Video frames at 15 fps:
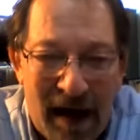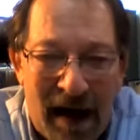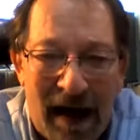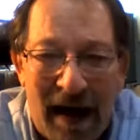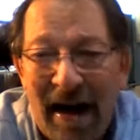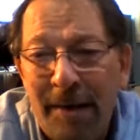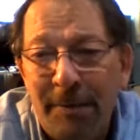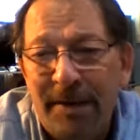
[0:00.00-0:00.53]

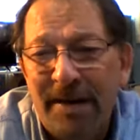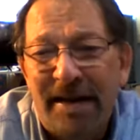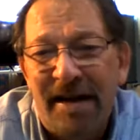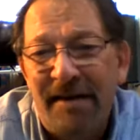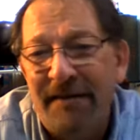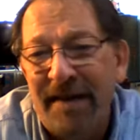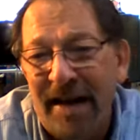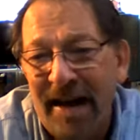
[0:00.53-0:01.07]
I
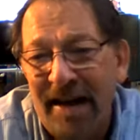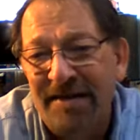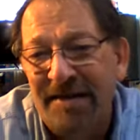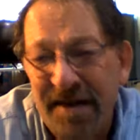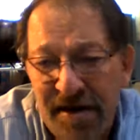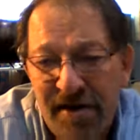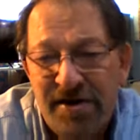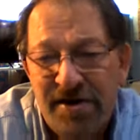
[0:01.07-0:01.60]
believe the
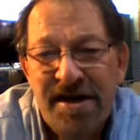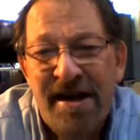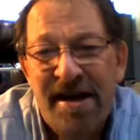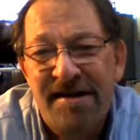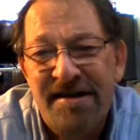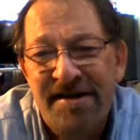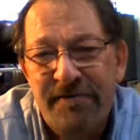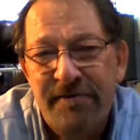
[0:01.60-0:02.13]
Constitution
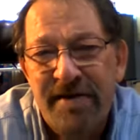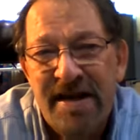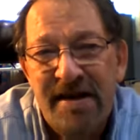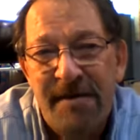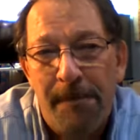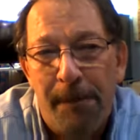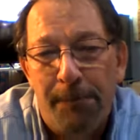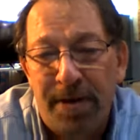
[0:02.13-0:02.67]
has
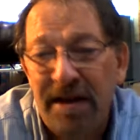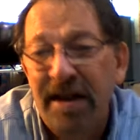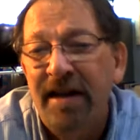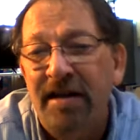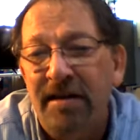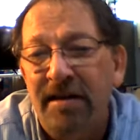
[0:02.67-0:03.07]
three political